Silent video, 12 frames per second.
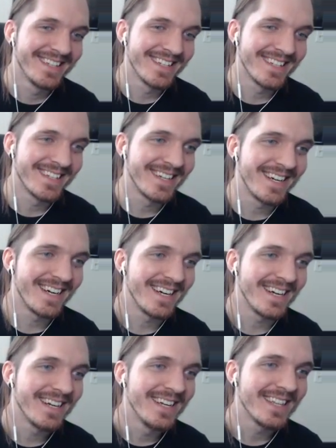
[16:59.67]

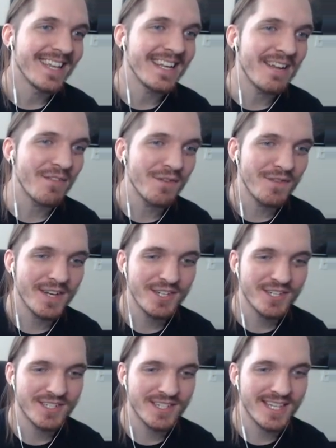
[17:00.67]
They never
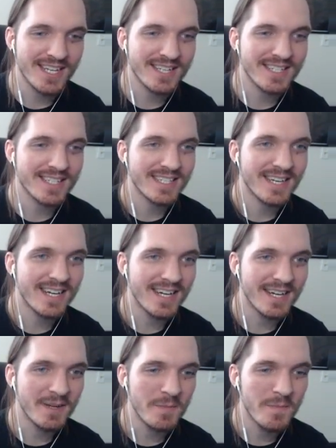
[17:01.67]
finished Link's
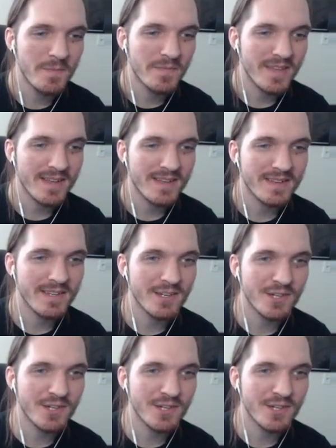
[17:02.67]
neutral